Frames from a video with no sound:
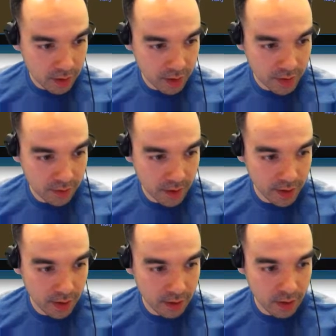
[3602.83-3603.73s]
Let's find
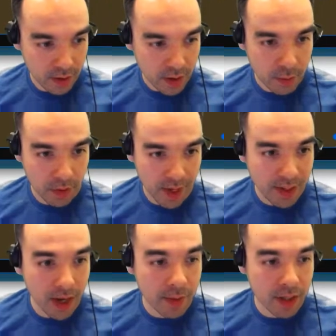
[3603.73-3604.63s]
out.
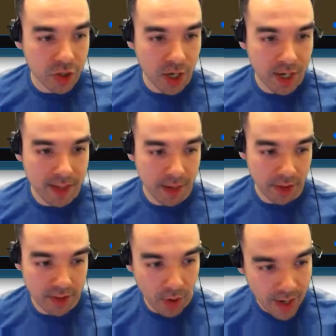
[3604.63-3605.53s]
Pretending I'm in a JSM,
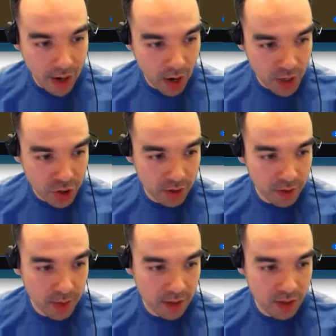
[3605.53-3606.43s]
because right now I should
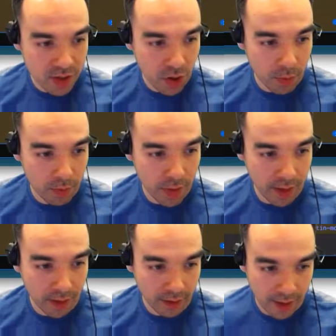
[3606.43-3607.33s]
be in the scope
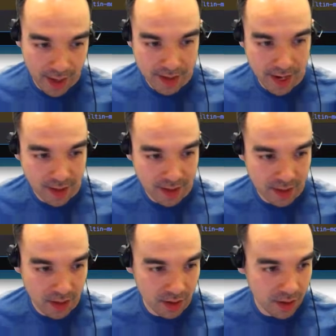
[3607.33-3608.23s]
that has access
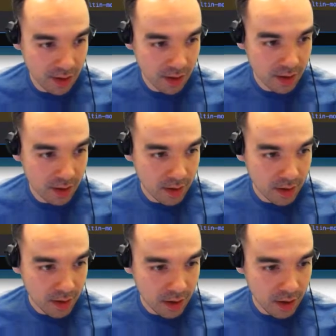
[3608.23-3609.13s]
to the
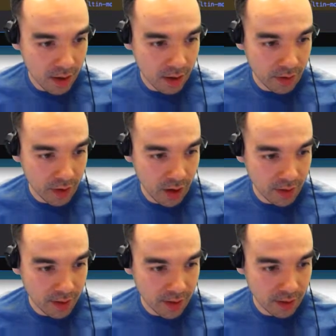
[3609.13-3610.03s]
the
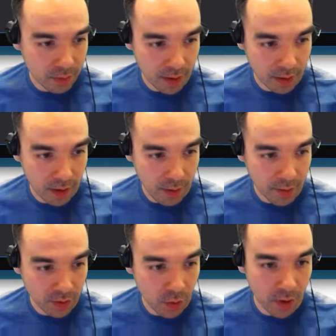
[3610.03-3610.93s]
content, but I'm
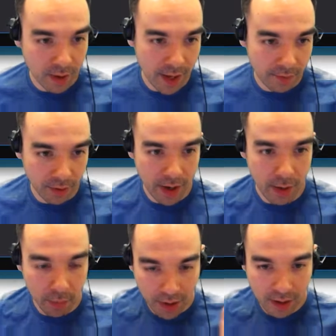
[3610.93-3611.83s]
ignoring that for
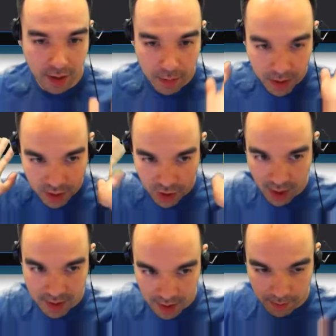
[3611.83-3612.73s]
now. Pretend I'm in a
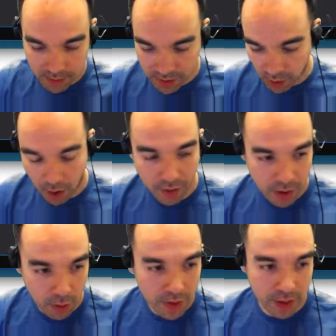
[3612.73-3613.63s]
JSM. So the
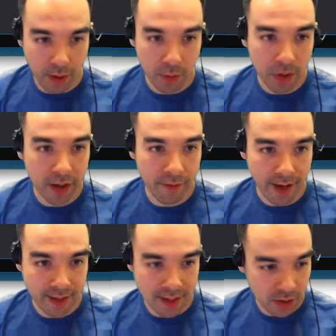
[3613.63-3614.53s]
only thing I really have
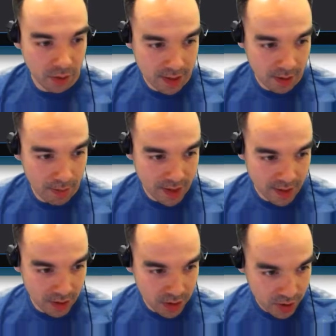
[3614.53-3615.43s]
access to is the
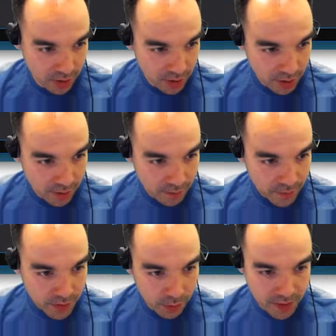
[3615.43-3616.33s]
message.
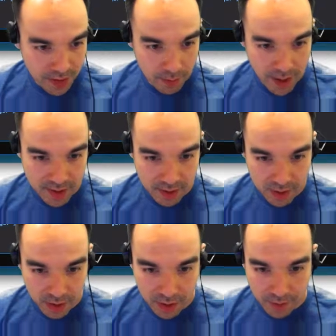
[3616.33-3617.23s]
So what's in the
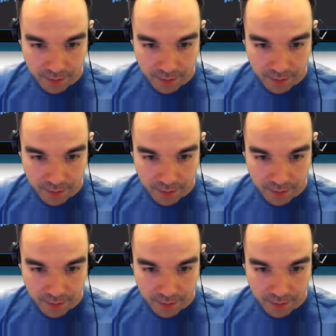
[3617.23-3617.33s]
message?